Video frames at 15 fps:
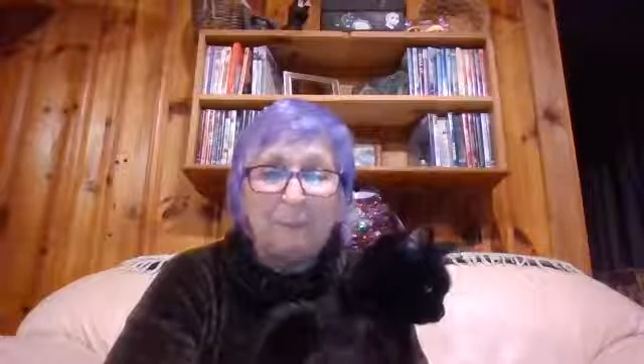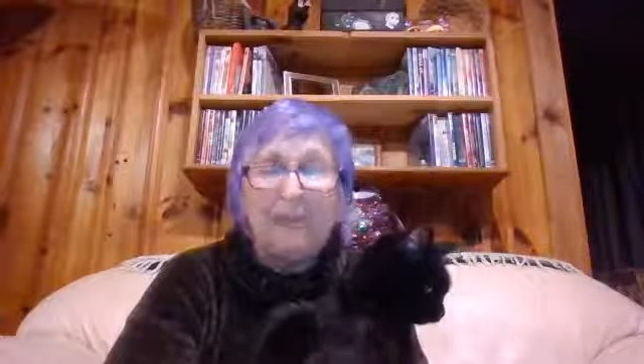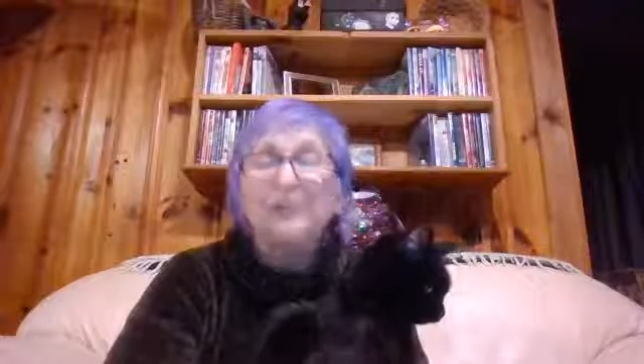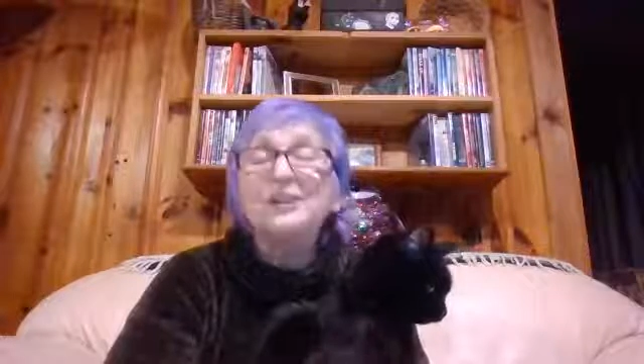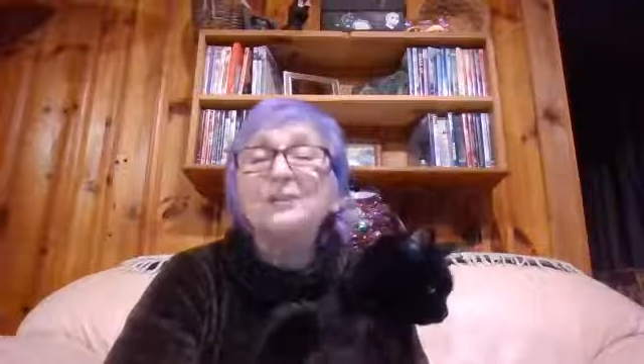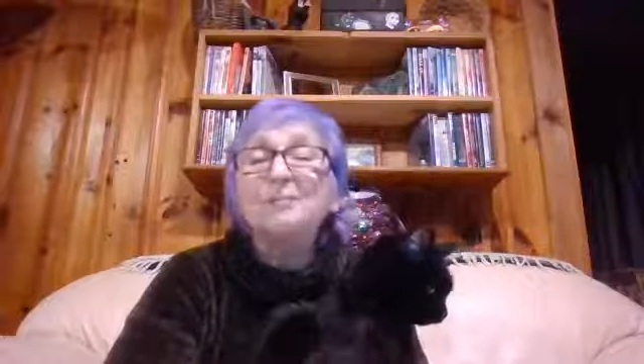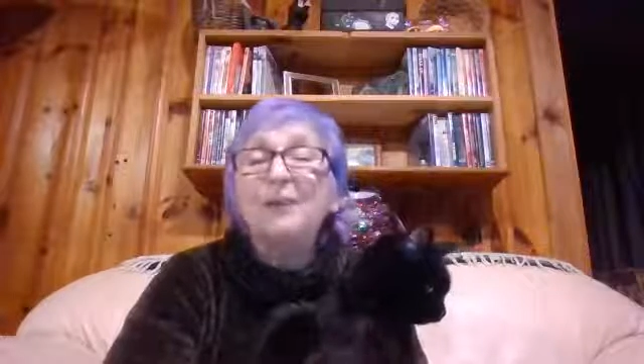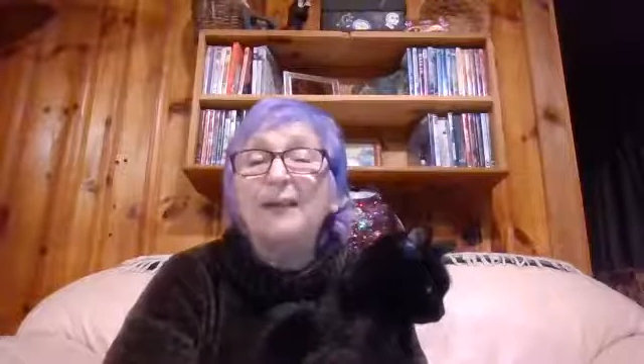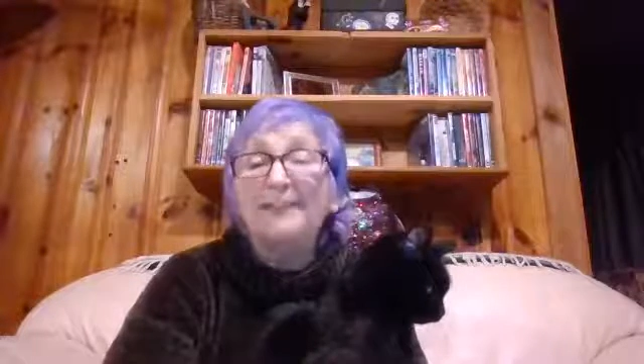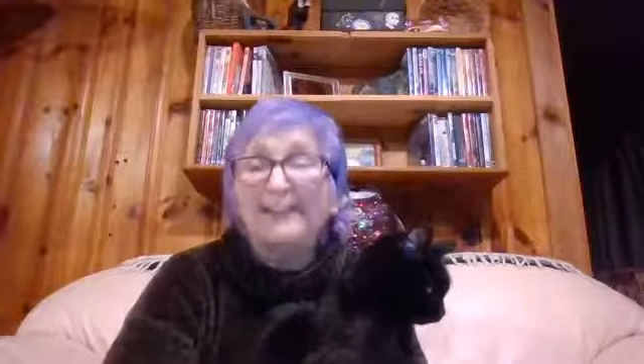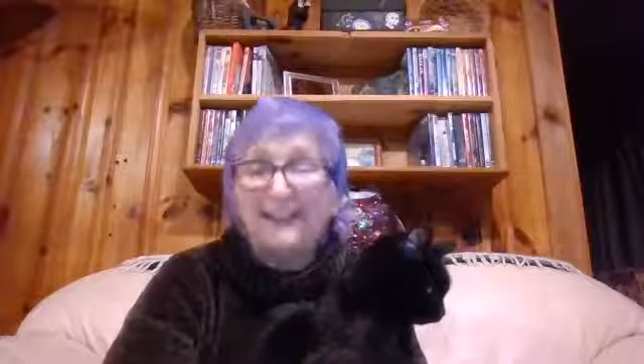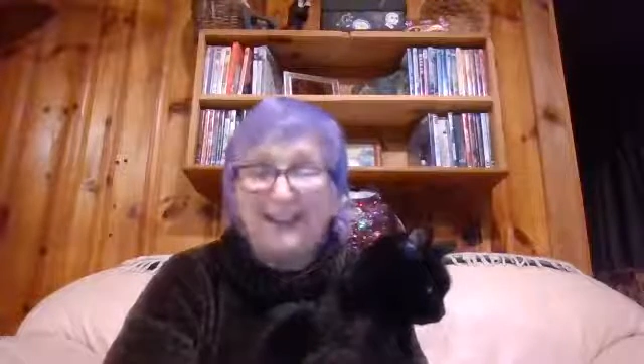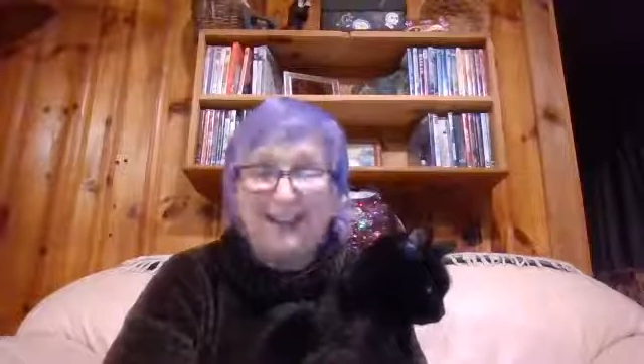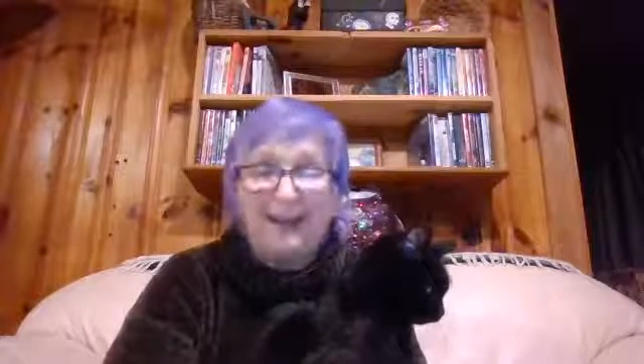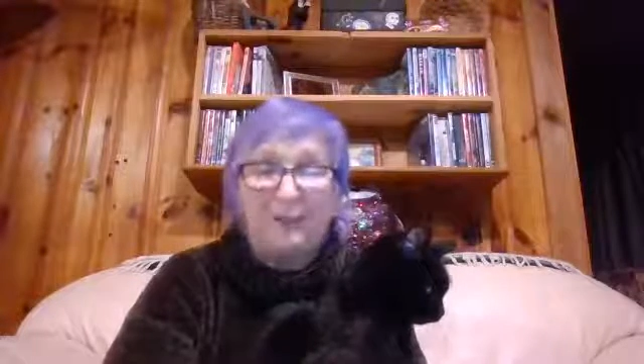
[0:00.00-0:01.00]

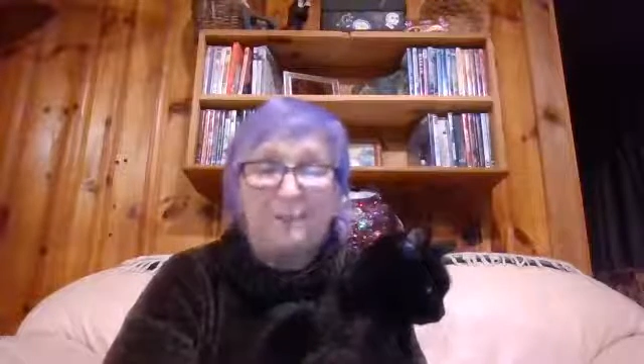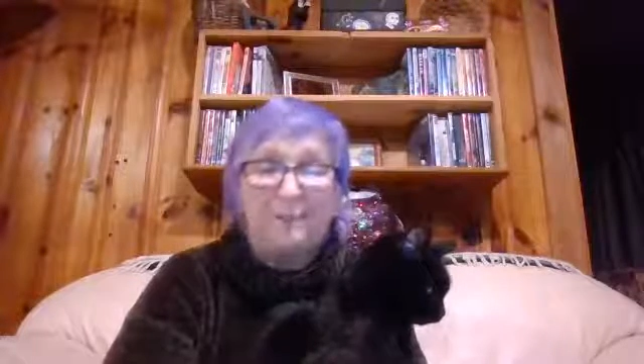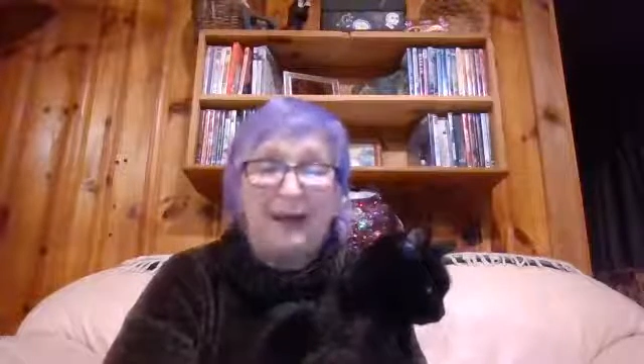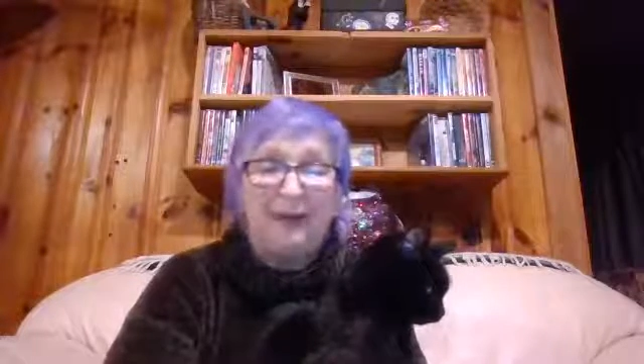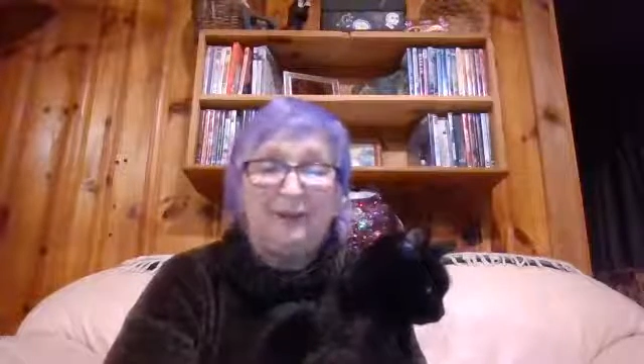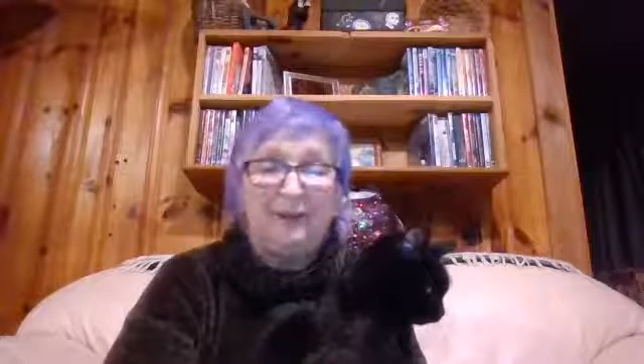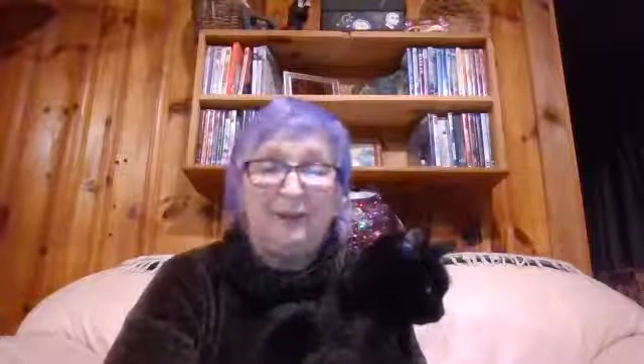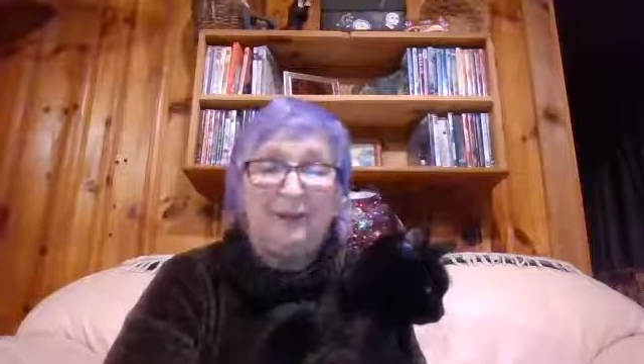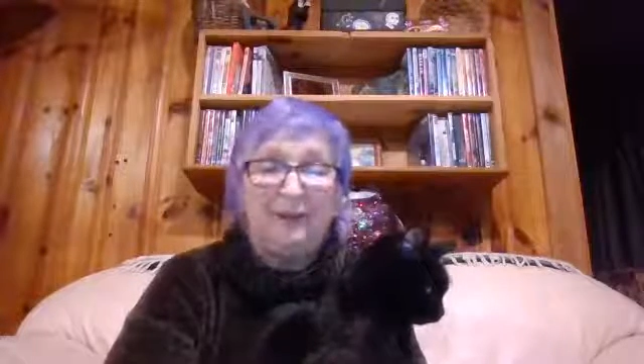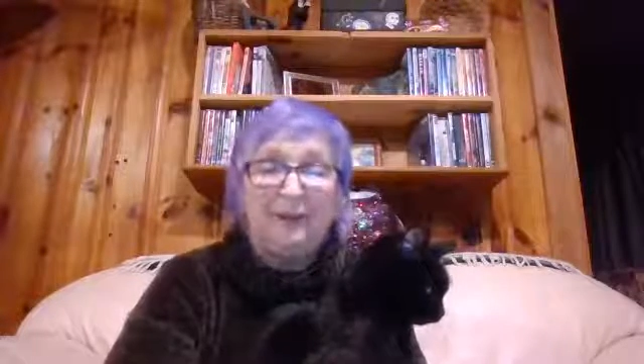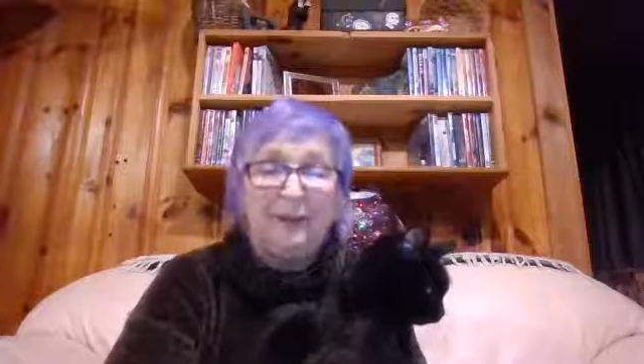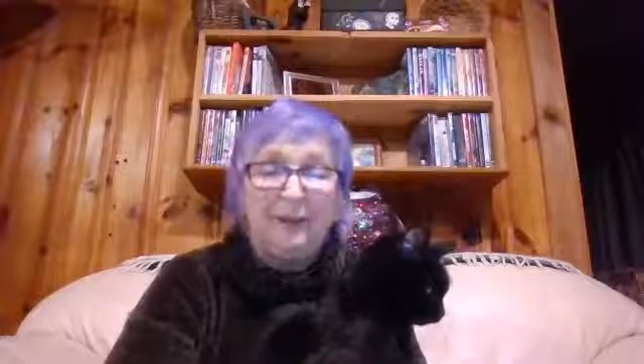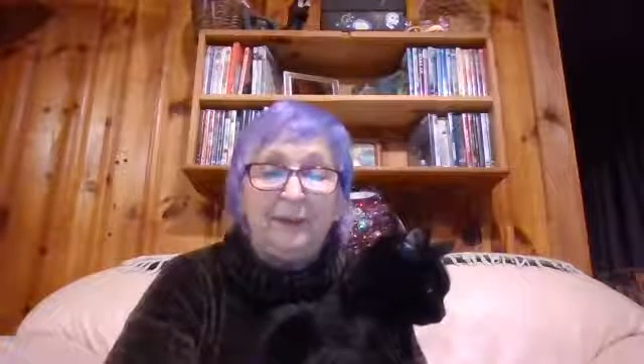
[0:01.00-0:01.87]
expressing it better.